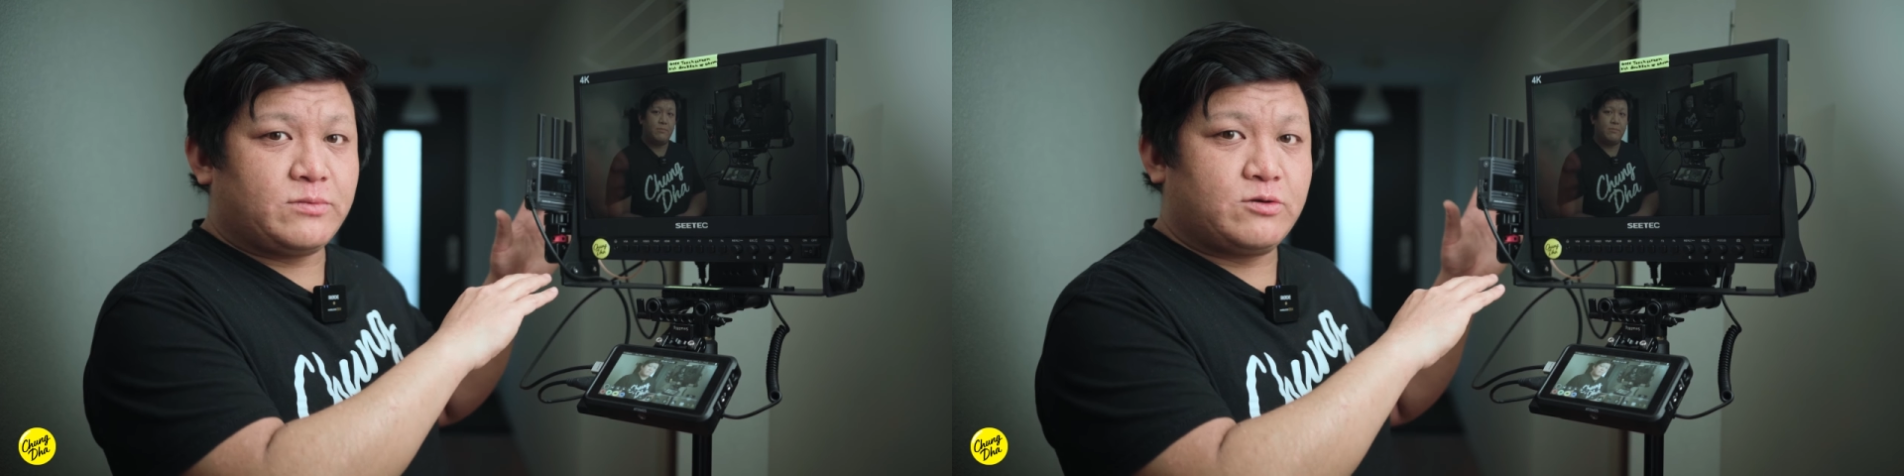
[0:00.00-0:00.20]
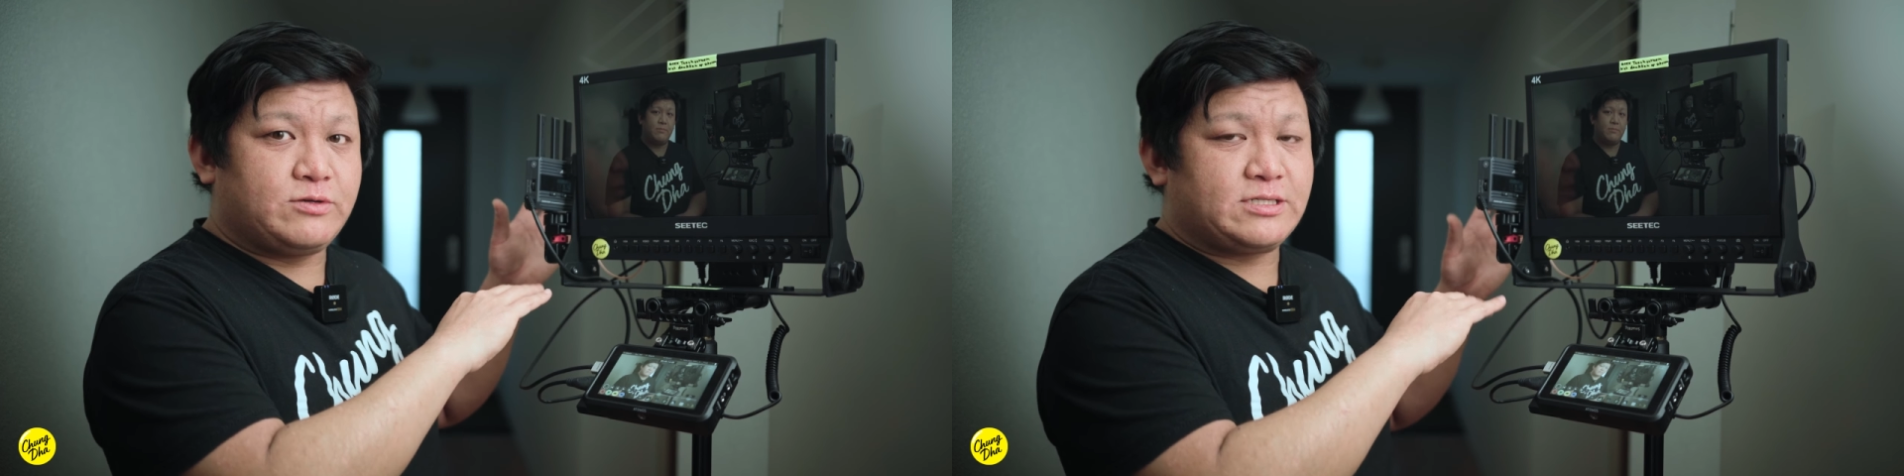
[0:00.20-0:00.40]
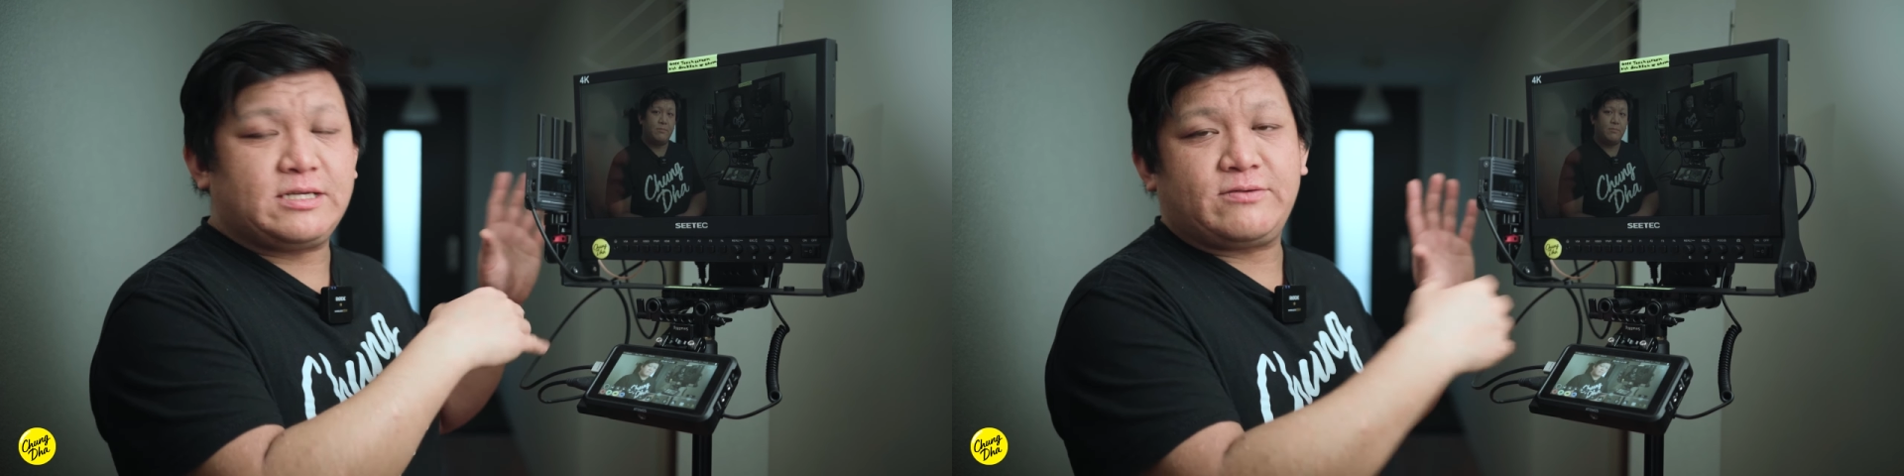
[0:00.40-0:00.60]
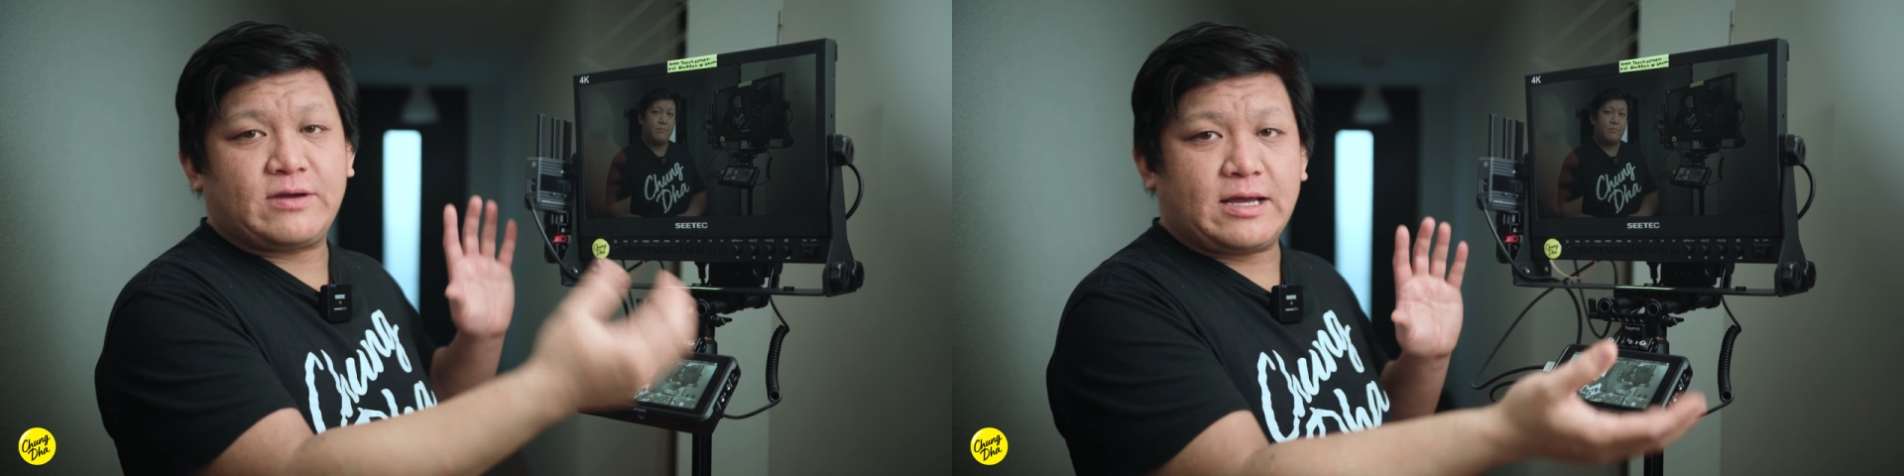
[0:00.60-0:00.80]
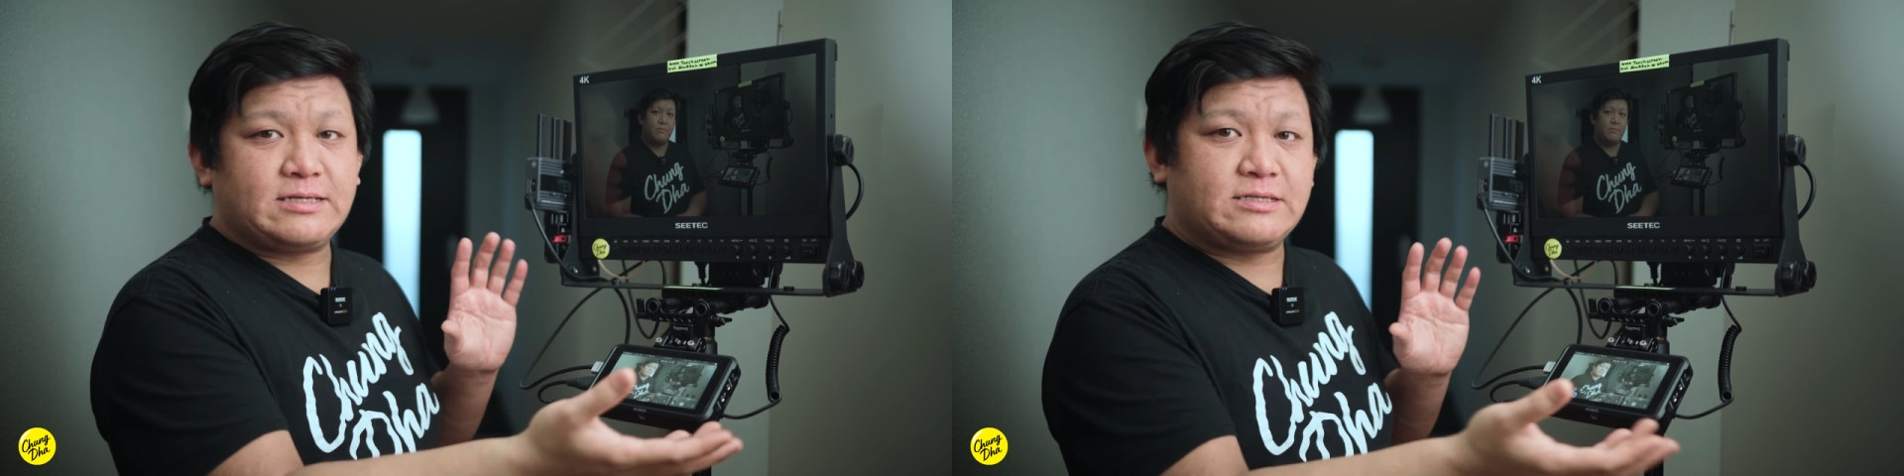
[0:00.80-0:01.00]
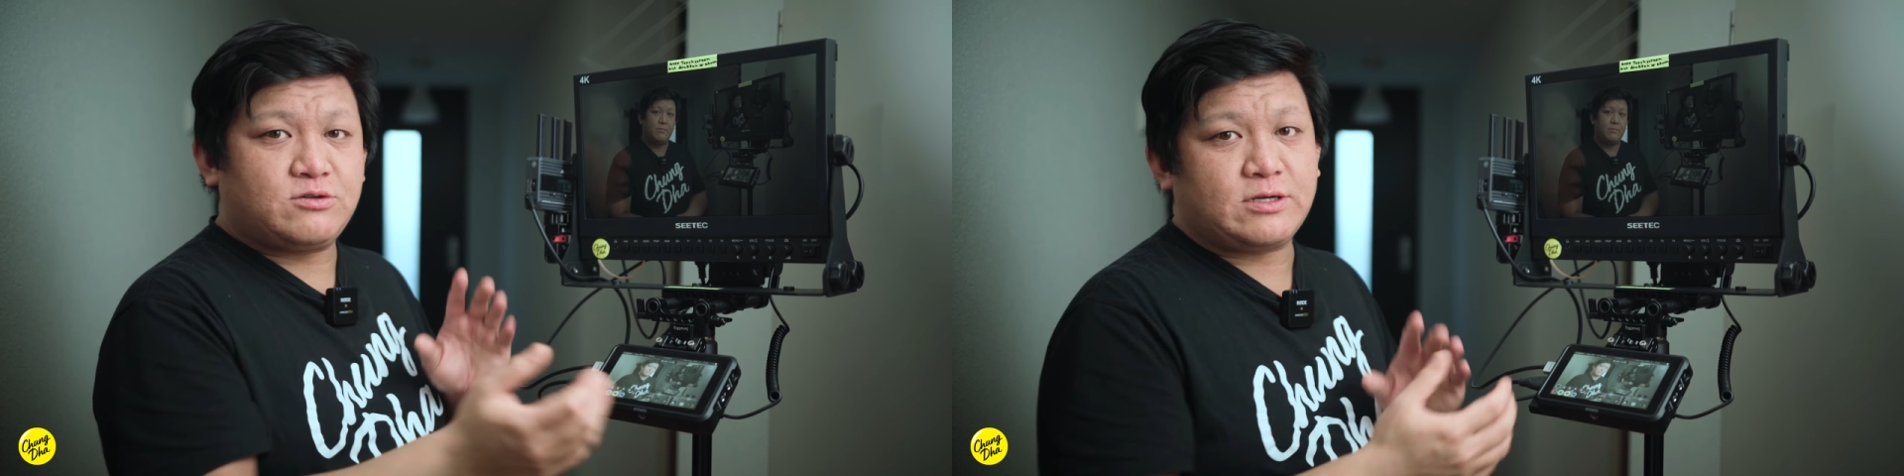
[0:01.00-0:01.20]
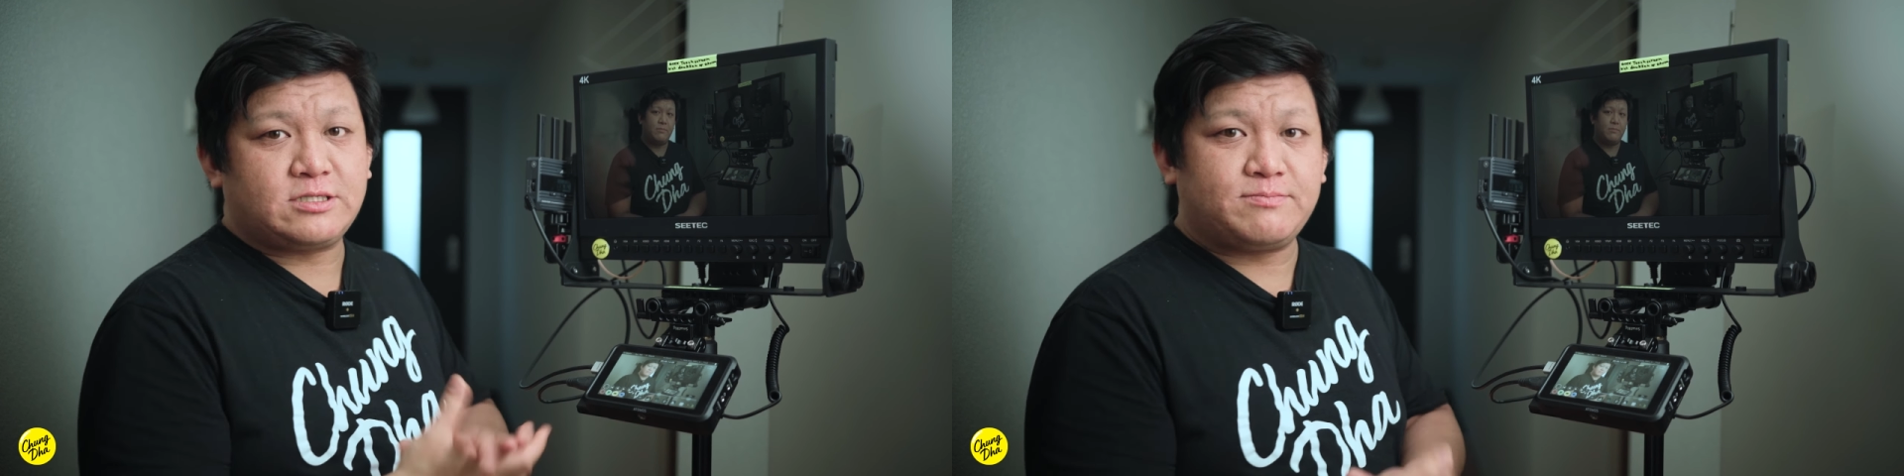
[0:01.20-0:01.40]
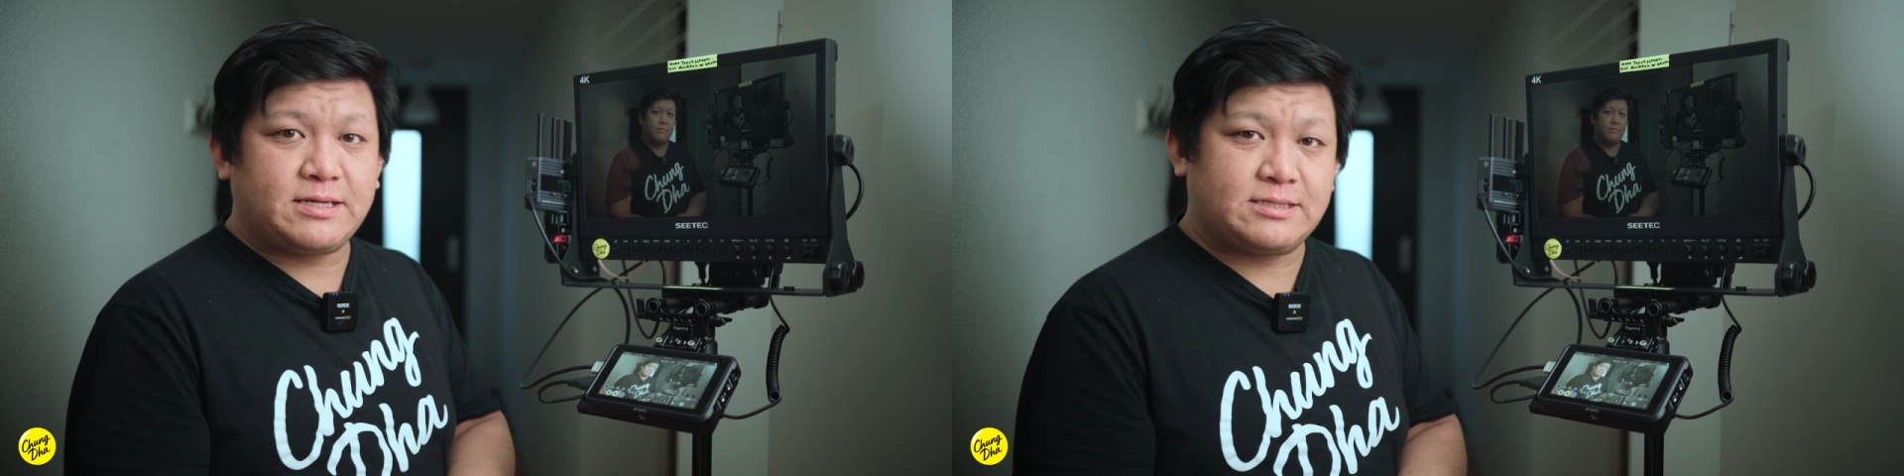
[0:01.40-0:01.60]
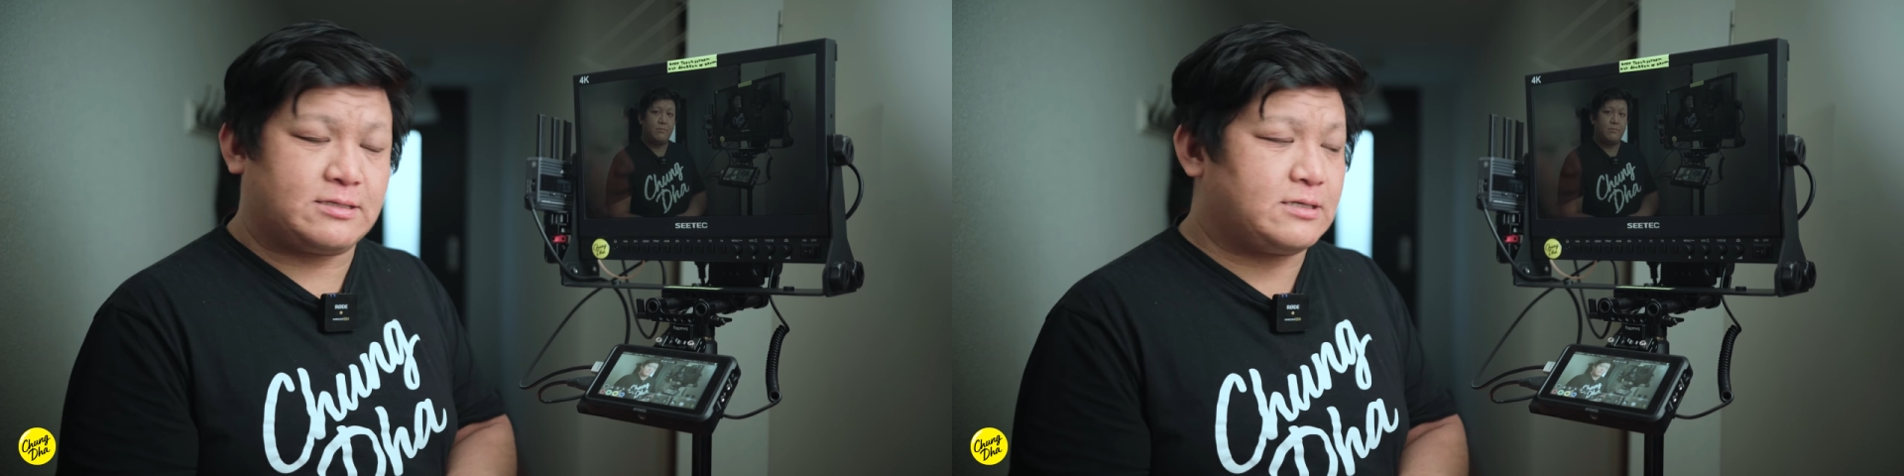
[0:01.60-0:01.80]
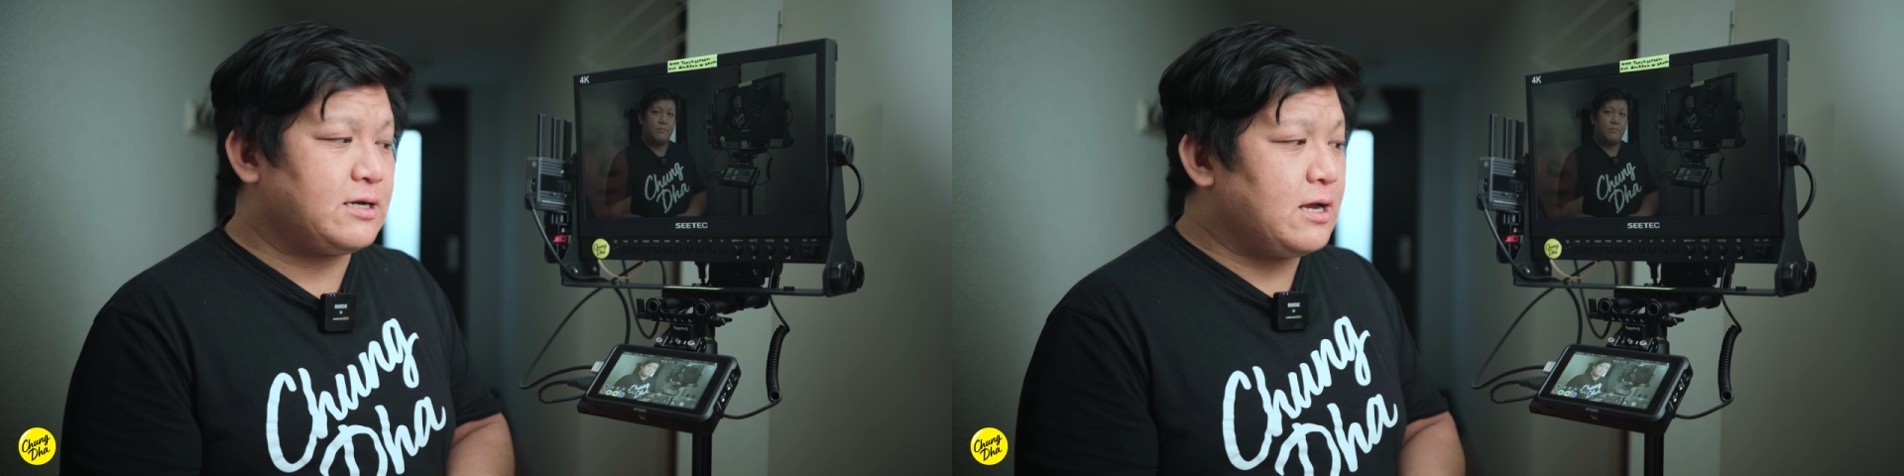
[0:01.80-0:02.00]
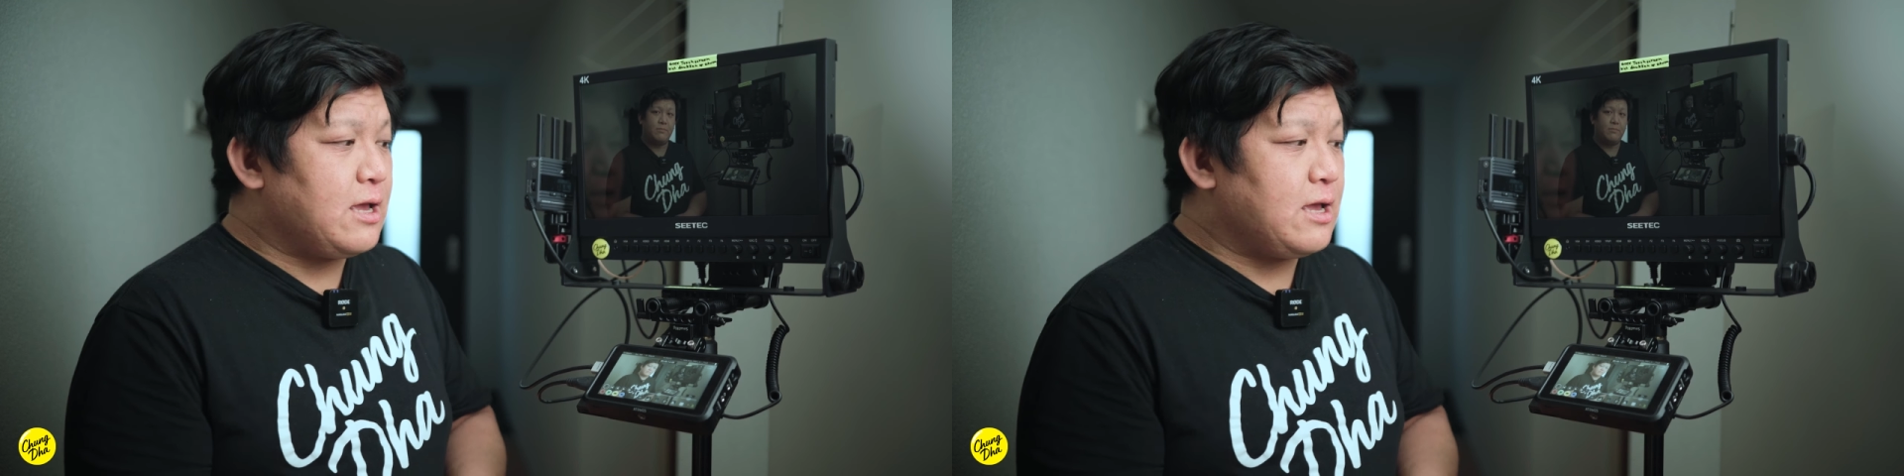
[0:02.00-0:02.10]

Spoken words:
receiver and a transmitter.